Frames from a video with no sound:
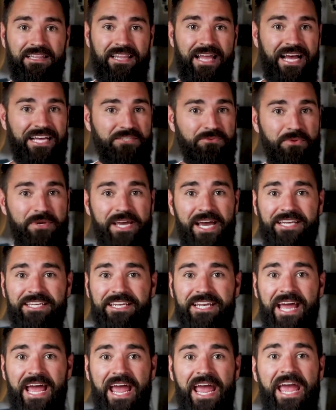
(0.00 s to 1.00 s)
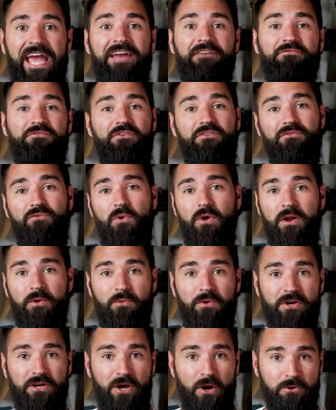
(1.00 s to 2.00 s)
Last week I did a handful of
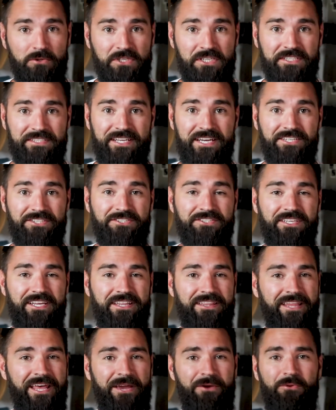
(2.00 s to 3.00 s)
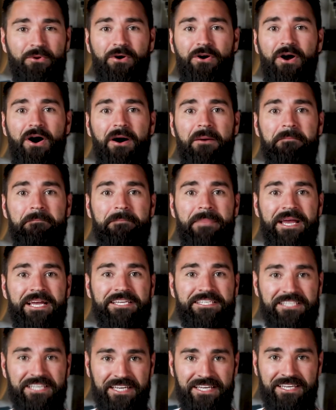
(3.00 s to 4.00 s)
one-on-one coaching sessions and they were
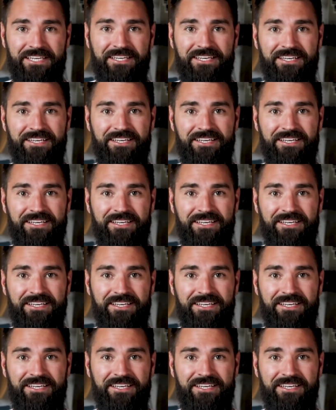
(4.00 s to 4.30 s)
amazing.